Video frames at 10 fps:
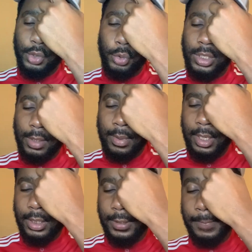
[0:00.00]
20
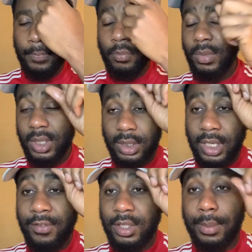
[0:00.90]
minutes.
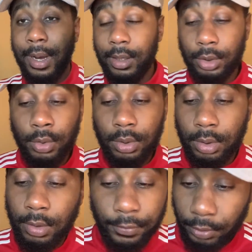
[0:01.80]
Saved us about two
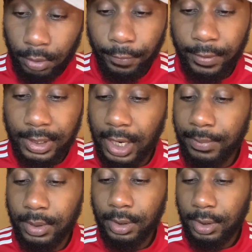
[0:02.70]
or three
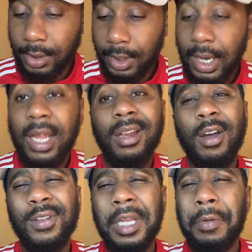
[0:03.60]
times. And then
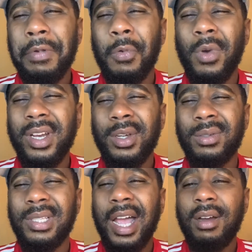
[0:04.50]
after that, we went 1-0
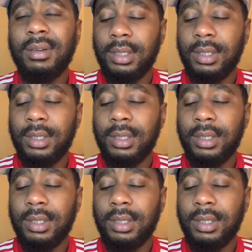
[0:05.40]
down.